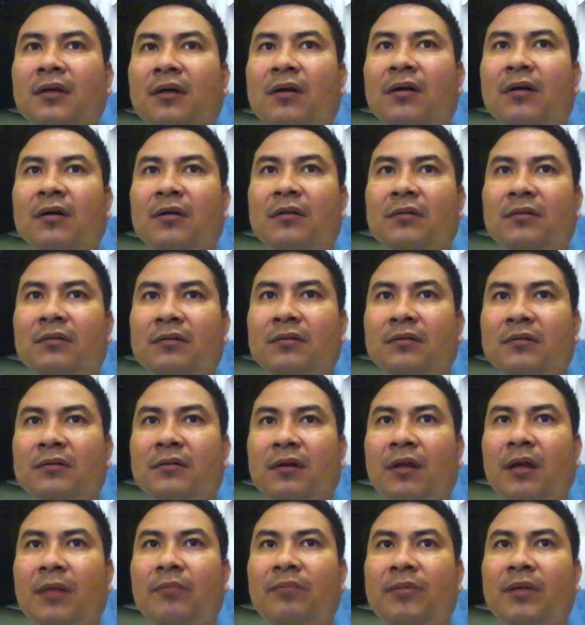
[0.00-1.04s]
on
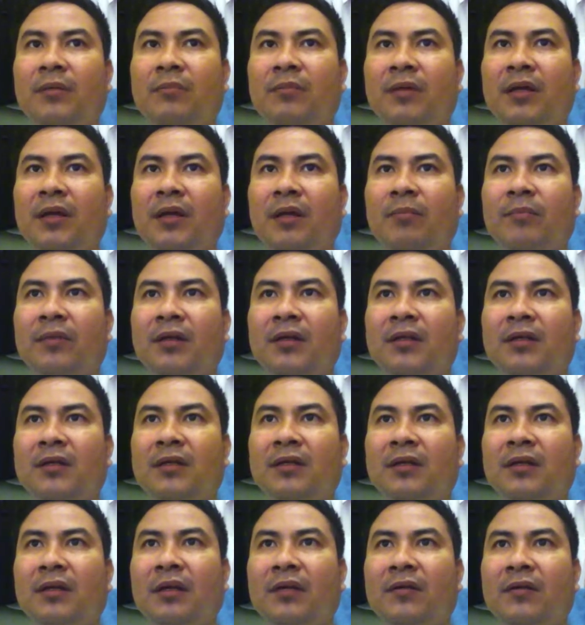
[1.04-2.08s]
MTBMLE.
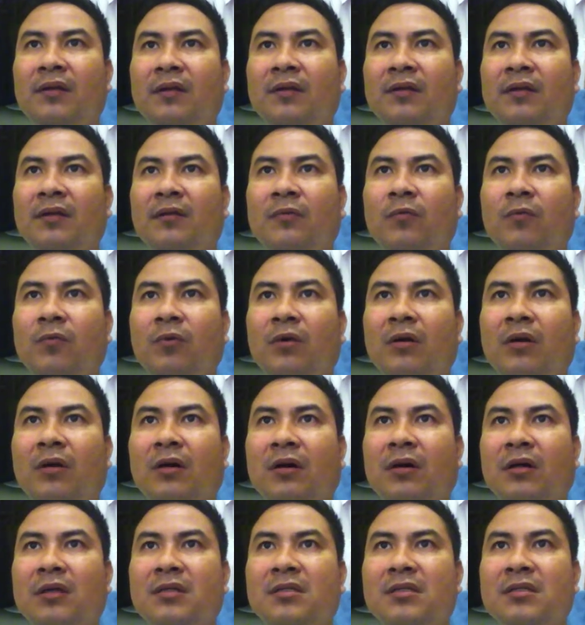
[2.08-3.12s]
I think that
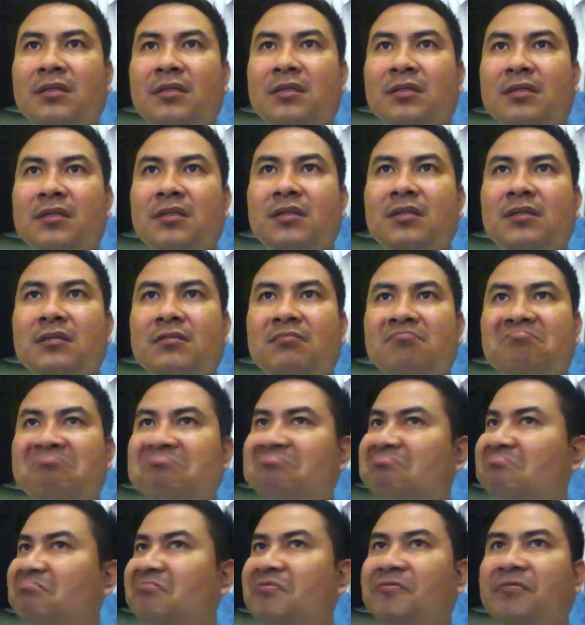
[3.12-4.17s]
was
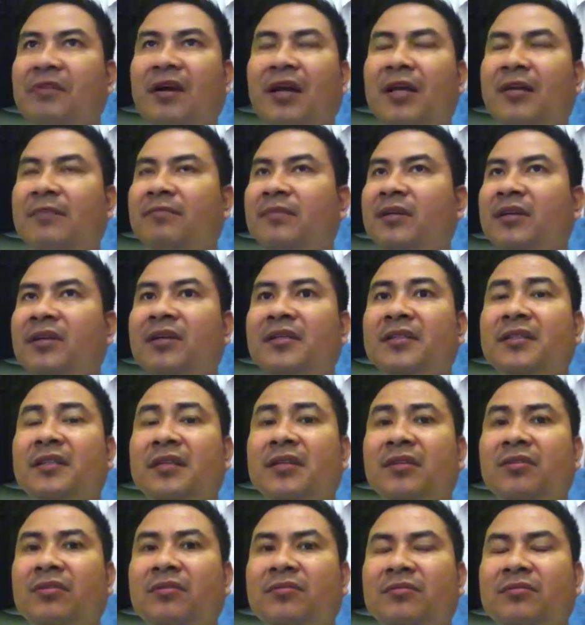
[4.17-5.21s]
5 years
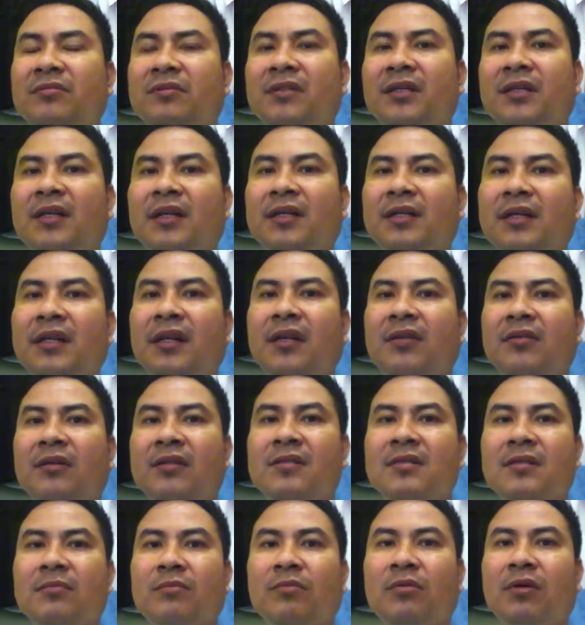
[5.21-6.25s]
ago in Ateneo de
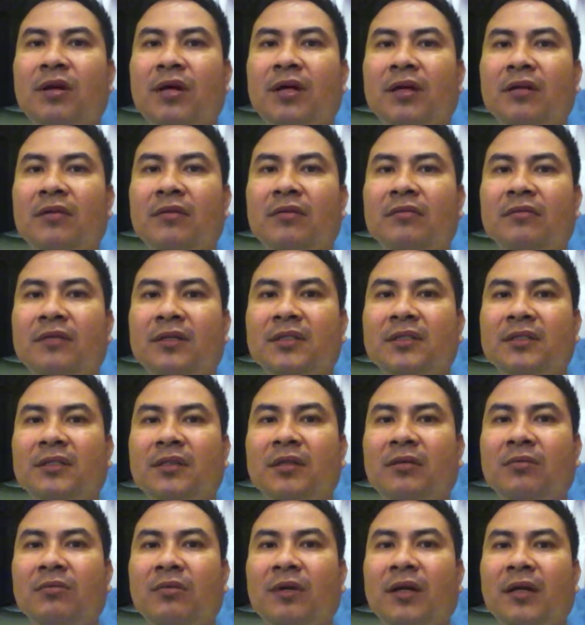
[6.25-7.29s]
Zamboanga
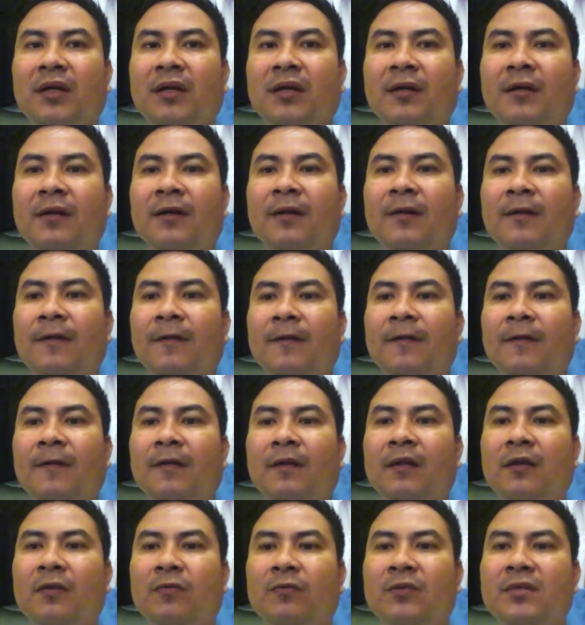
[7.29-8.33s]
University, where
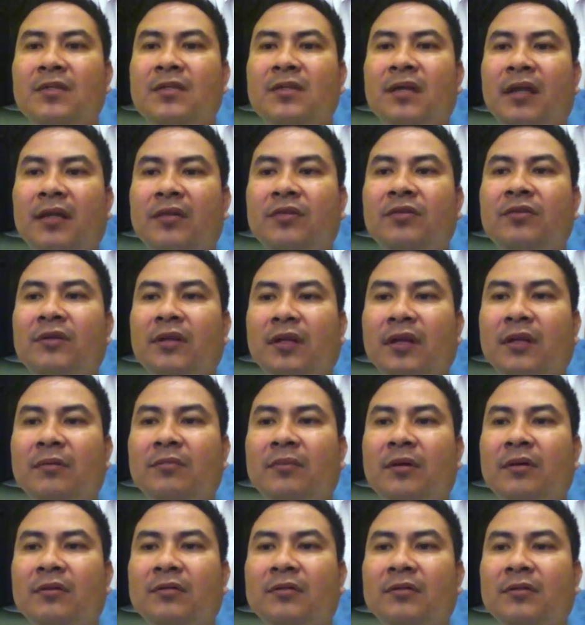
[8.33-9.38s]
he was lecturing
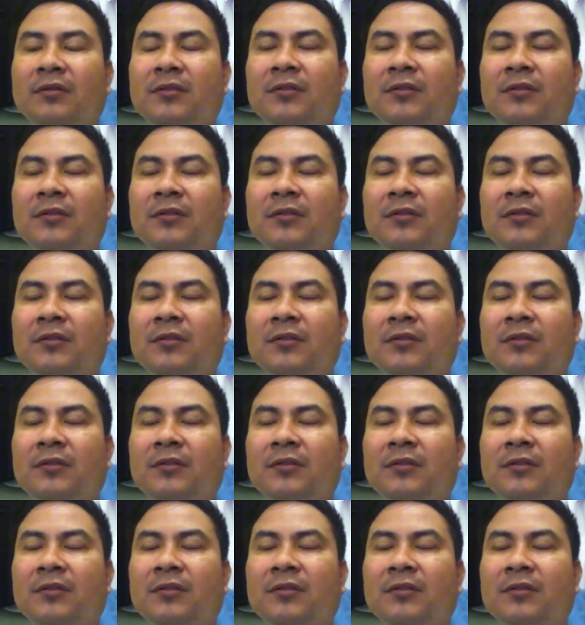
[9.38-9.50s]
about